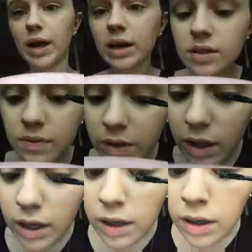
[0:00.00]
Maxx for,
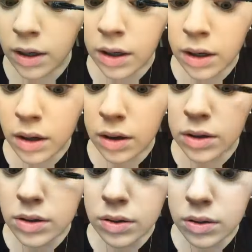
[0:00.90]
like,
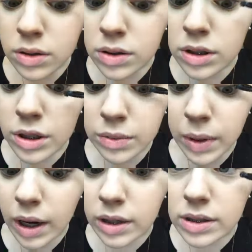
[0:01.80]

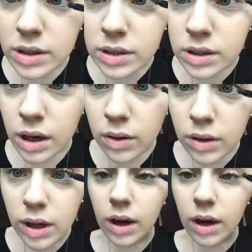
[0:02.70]
$2. So, like,